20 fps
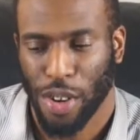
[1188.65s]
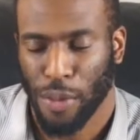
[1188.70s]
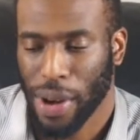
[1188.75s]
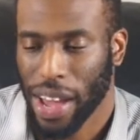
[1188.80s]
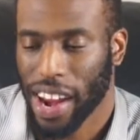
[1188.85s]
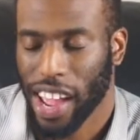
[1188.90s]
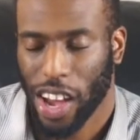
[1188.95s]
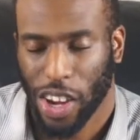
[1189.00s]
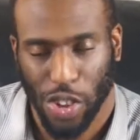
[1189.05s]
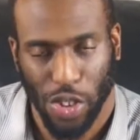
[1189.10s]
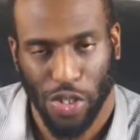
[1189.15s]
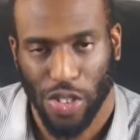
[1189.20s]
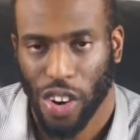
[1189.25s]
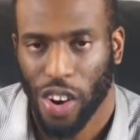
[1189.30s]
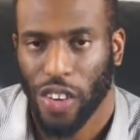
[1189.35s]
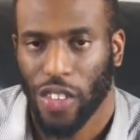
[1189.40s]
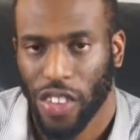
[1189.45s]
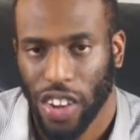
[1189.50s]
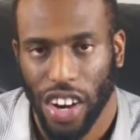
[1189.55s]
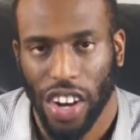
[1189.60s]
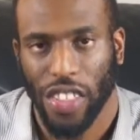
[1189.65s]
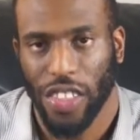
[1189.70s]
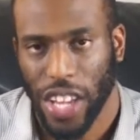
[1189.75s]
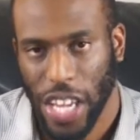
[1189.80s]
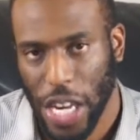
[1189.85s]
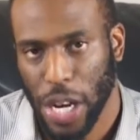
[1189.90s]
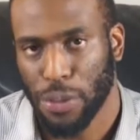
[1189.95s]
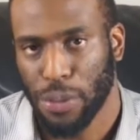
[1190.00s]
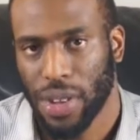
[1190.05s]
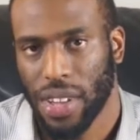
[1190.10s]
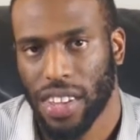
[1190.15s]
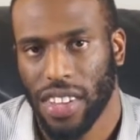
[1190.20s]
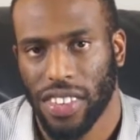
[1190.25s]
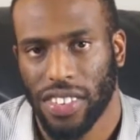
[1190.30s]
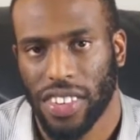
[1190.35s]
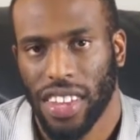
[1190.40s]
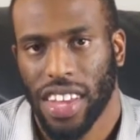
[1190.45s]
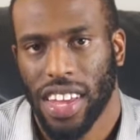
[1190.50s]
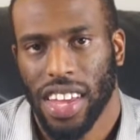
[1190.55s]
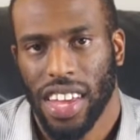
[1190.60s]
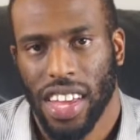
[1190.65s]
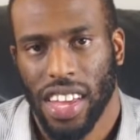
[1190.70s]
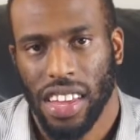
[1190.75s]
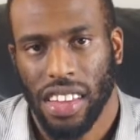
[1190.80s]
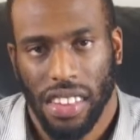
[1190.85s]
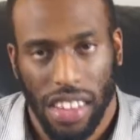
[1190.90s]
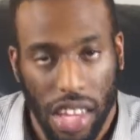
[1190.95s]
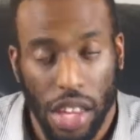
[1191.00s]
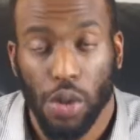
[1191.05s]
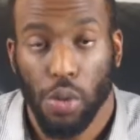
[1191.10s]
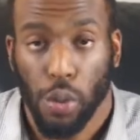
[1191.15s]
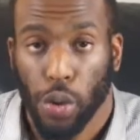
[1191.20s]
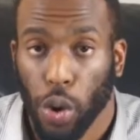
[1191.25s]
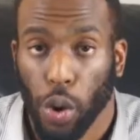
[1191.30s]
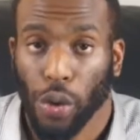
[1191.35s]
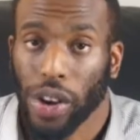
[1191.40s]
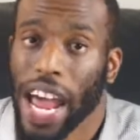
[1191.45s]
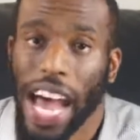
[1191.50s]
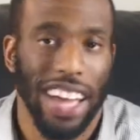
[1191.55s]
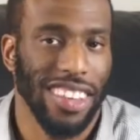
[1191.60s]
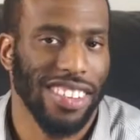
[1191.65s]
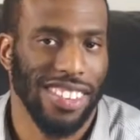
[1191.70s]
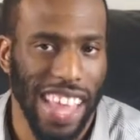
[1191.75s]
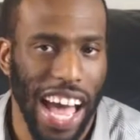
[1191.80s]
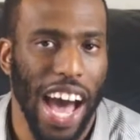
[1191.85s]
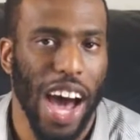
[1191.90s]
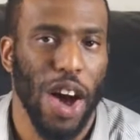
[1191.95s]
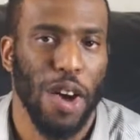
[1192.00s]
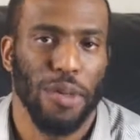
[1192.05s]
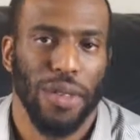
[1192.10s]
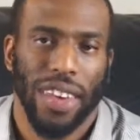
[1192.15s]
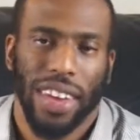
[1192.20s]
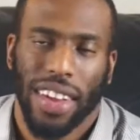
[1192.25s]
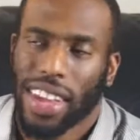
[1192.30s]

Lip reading: no matter how strong the other enemy is, he will not stop.